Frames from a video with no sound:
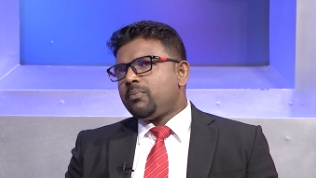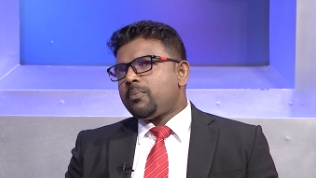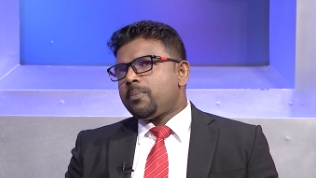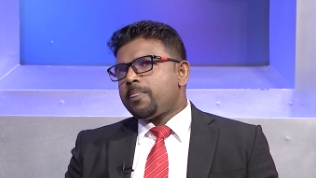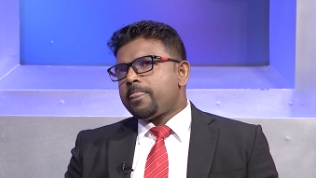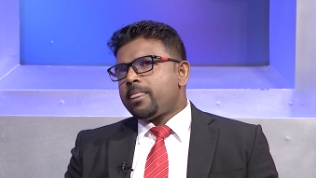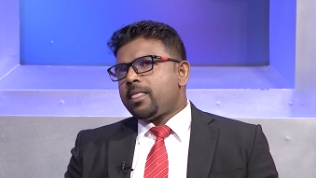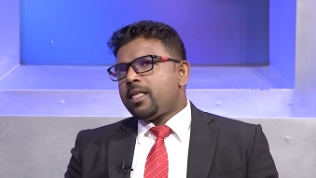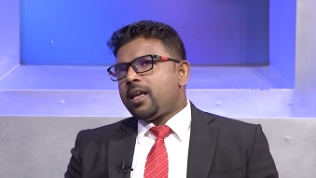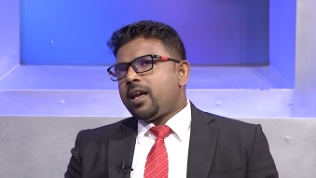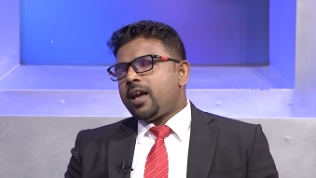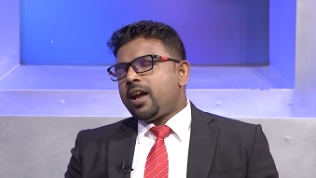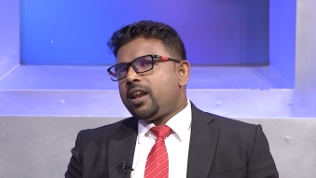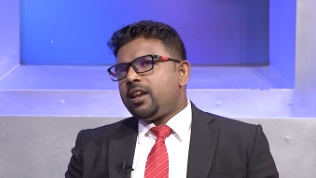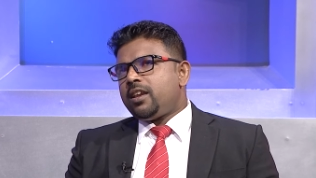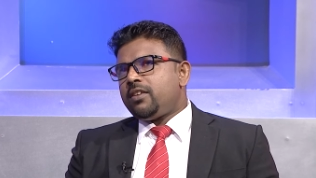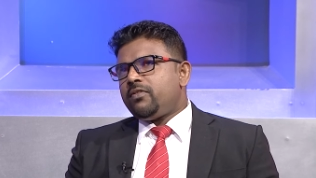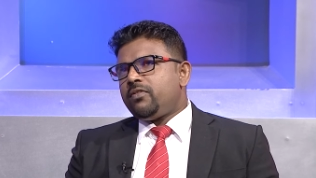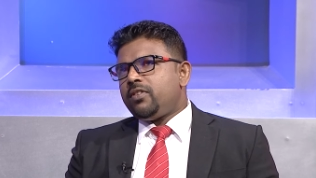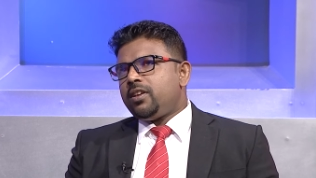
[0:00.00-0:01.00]
Mm -hmm.
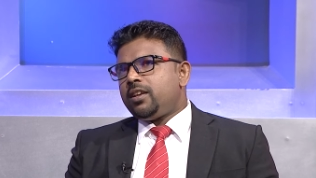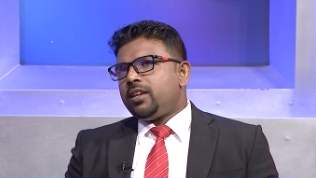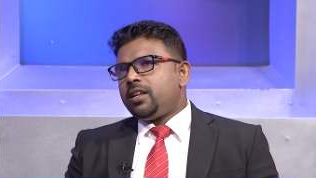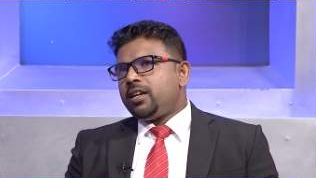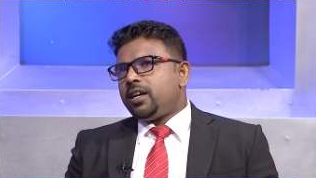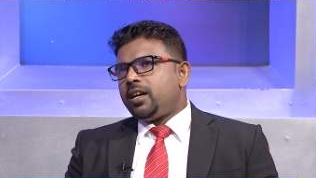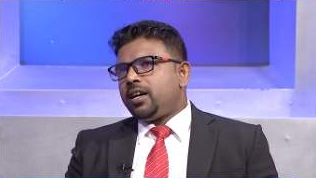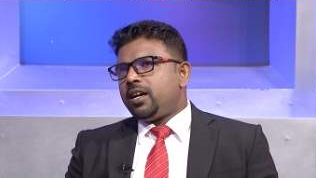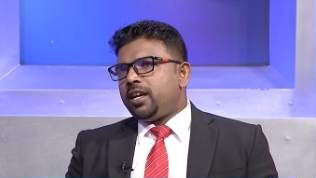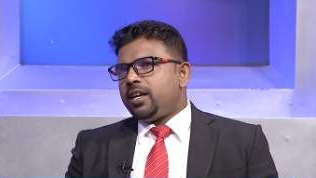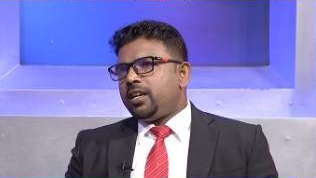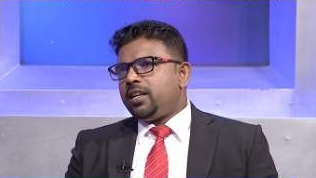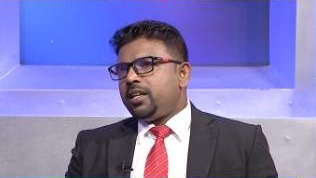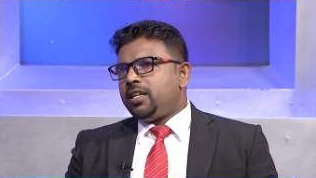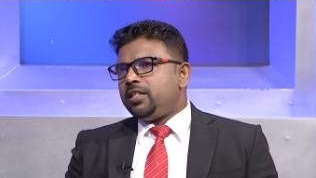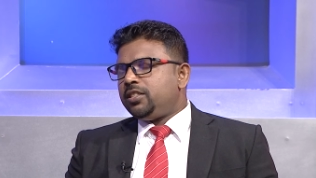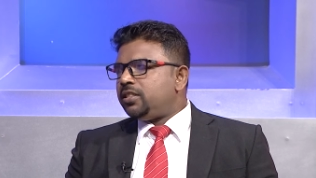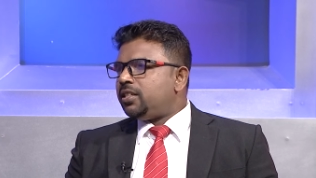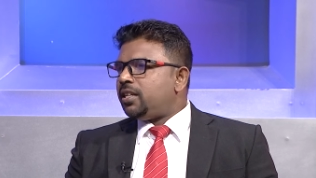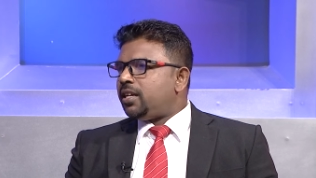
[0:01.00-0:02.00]
And in, uh, in
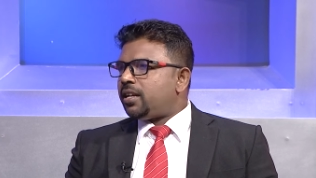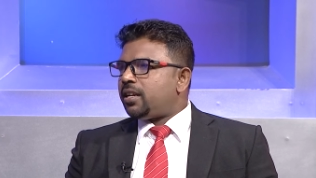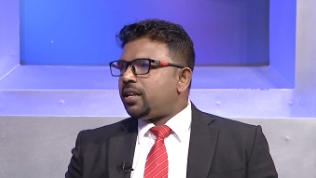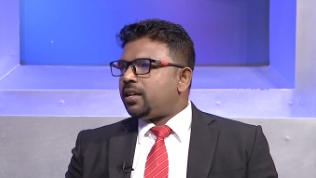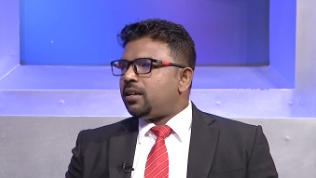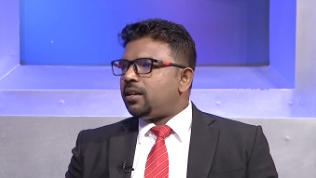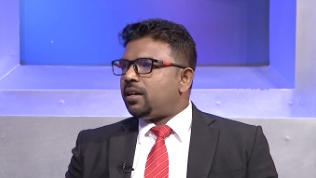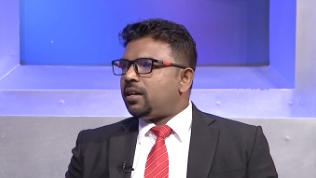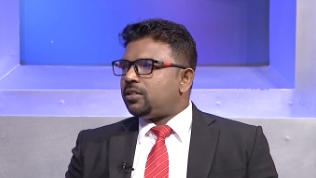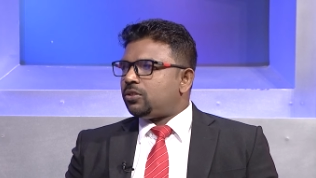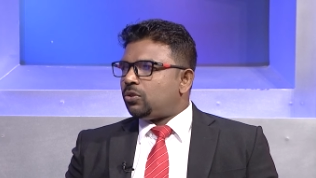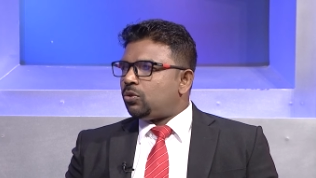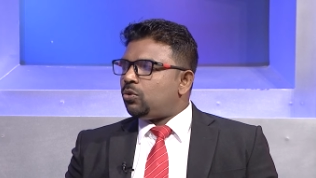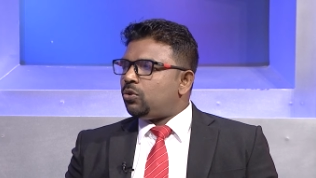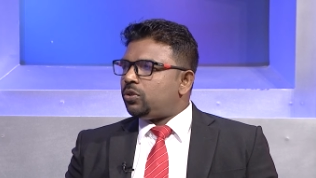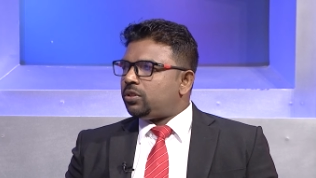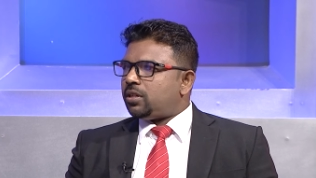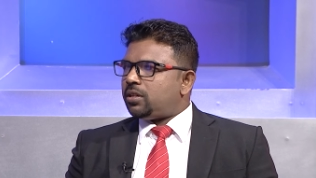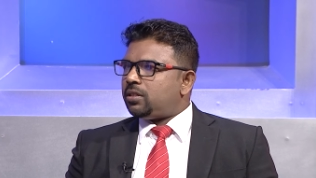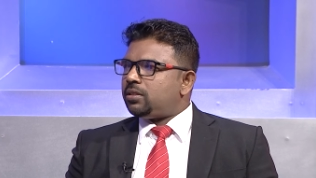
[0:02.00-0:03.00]
engineering
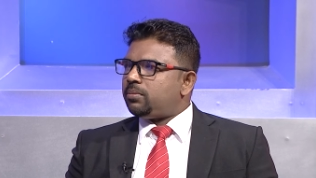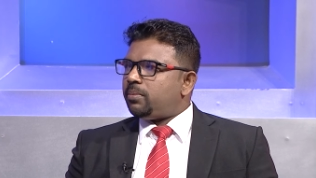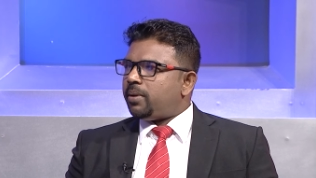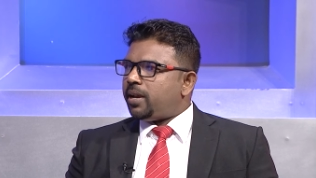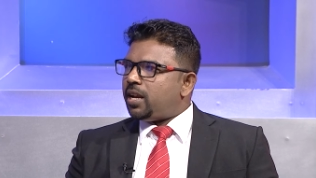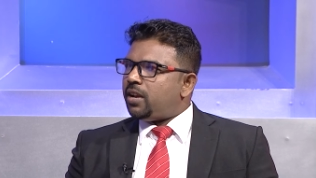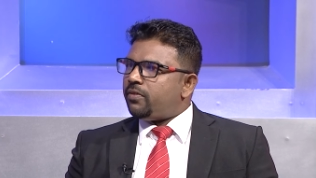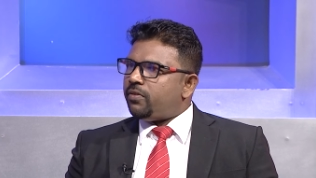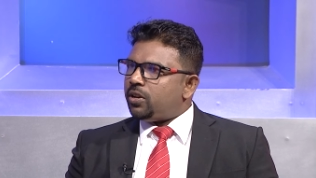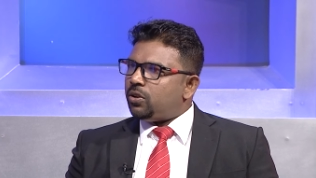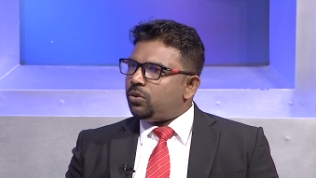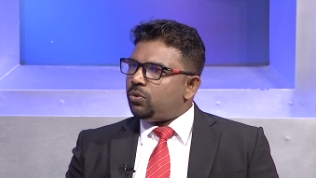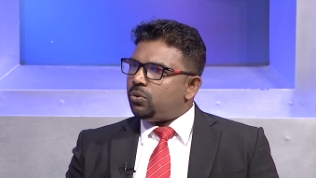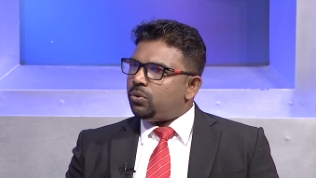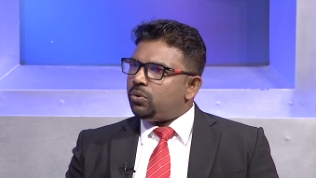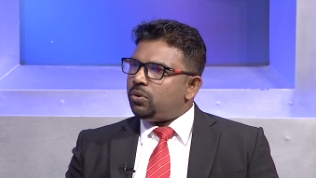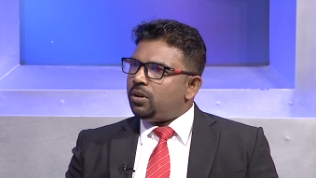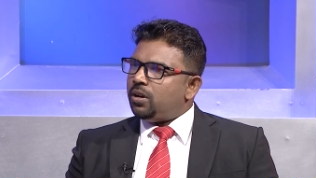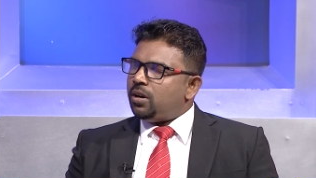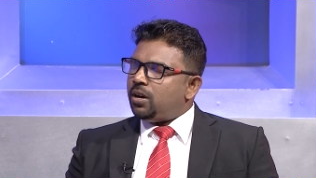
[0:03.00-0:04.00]
solutions, mainly we
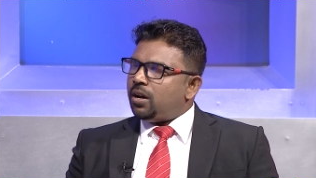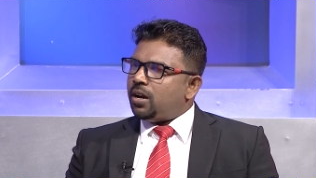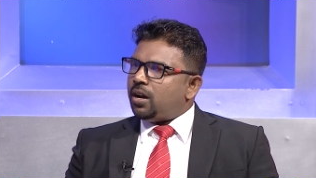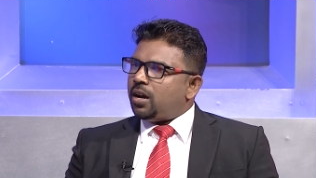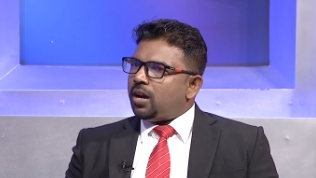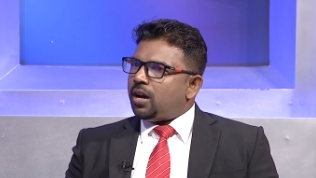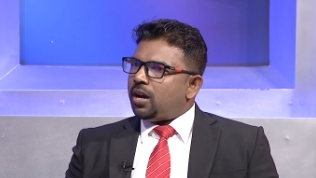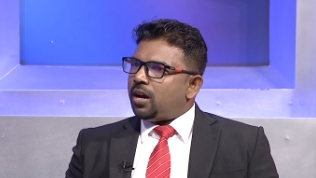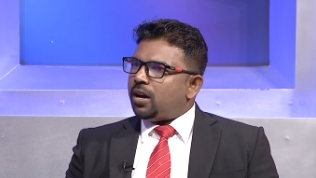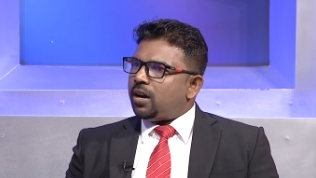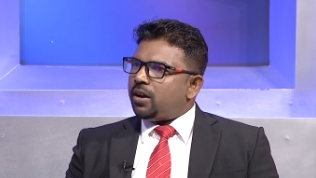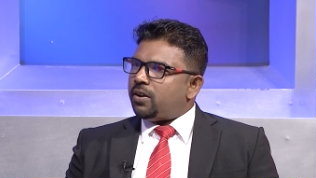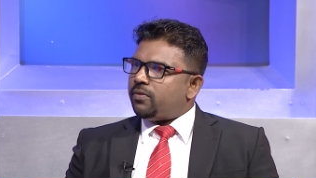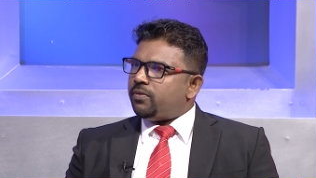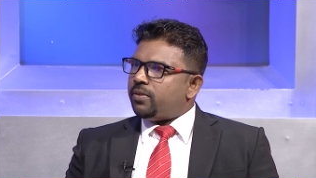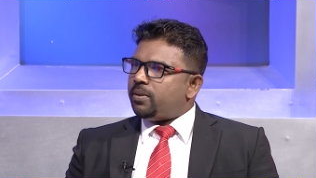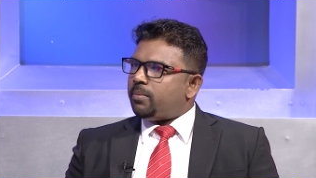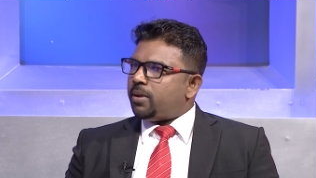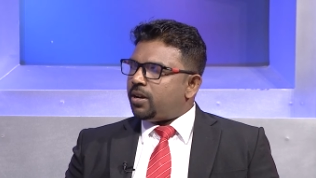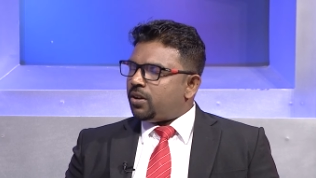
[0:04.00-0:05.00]
do uh,
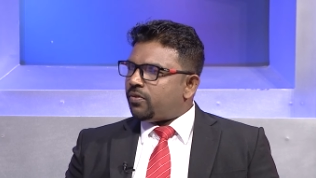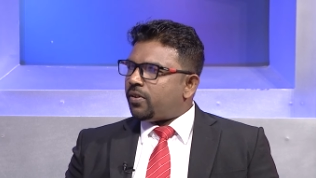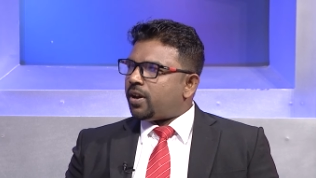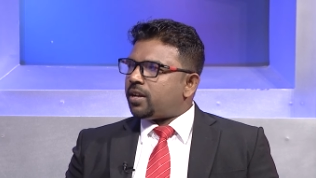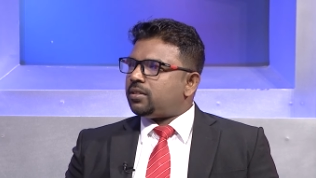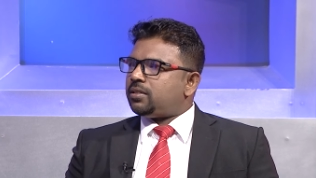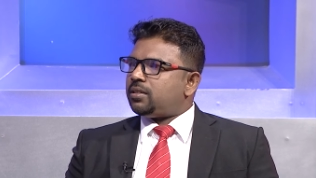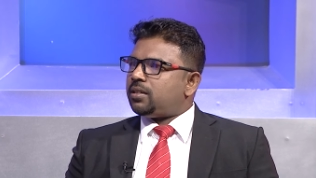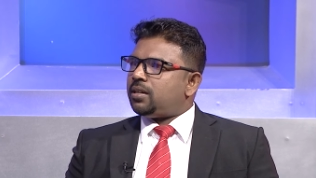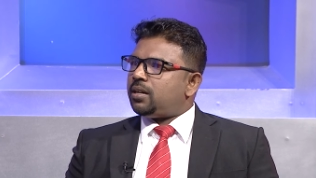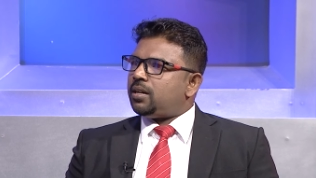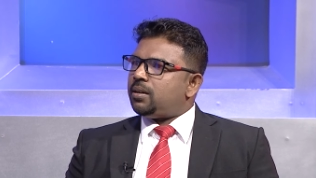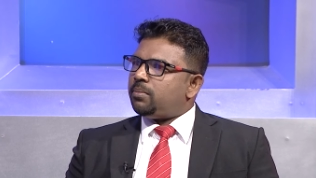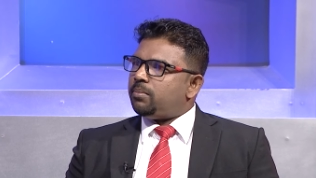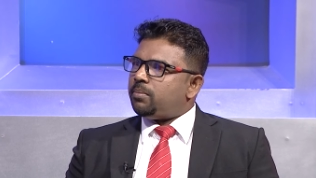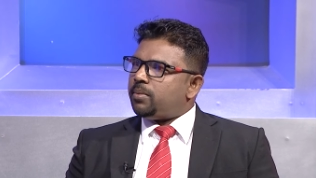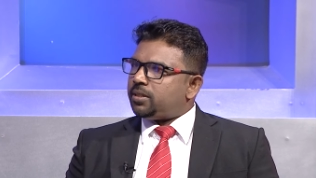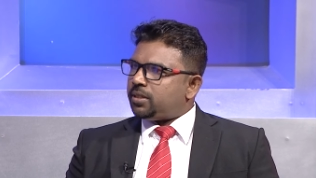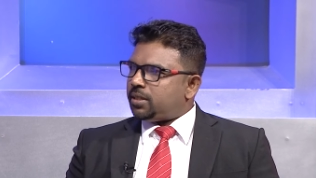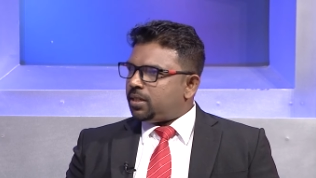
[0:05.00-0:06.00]
we manufacture
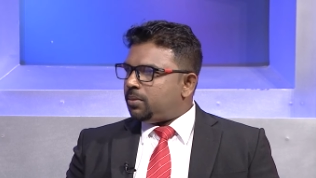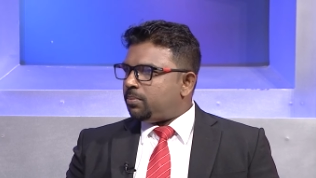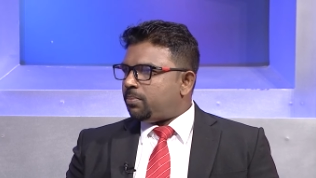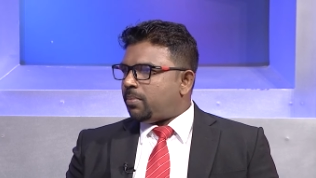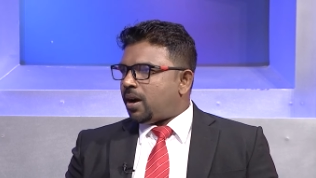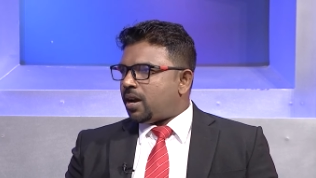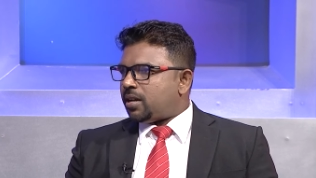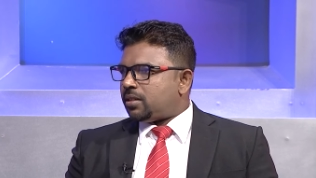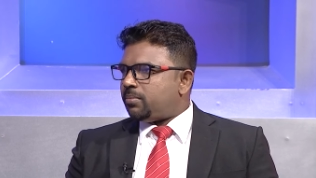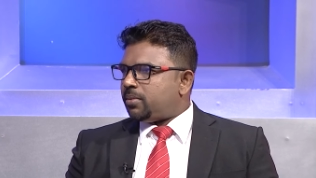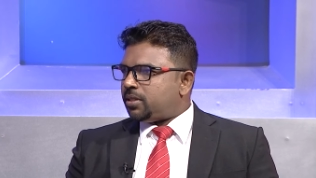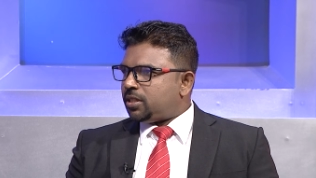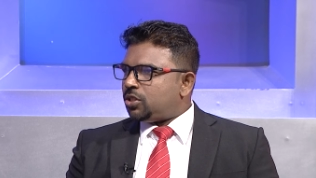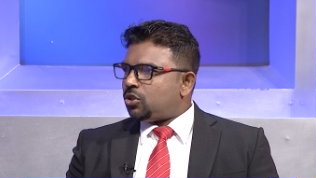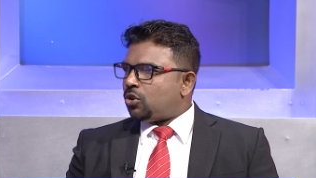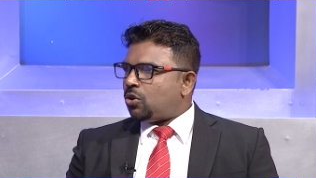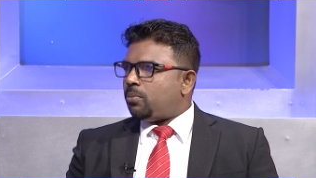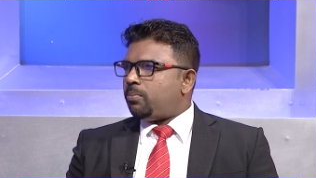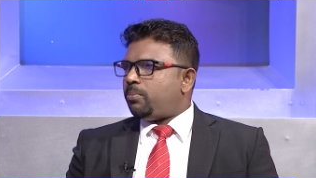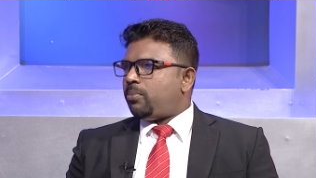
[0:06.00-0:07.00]
machine parts,
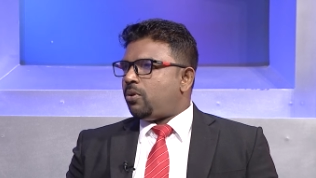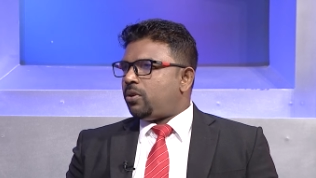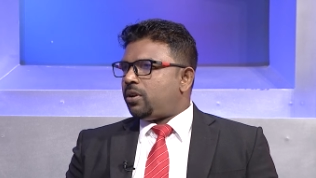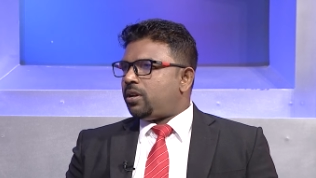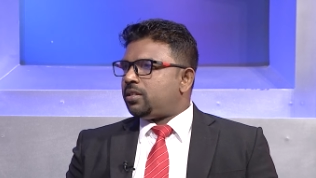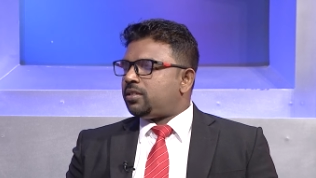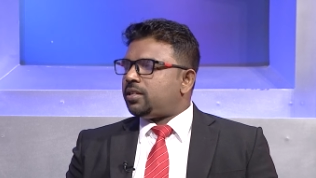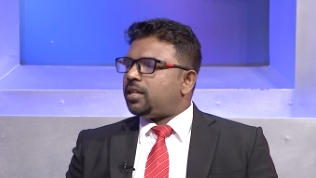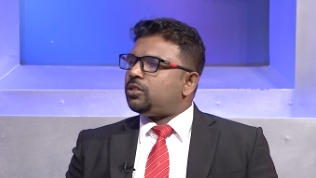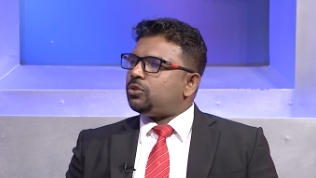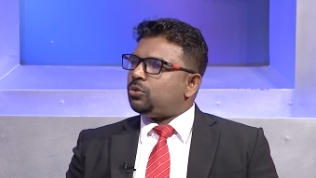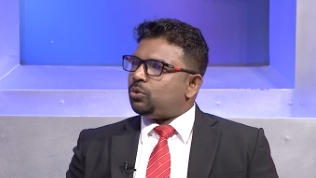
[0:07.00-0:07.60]
machine components and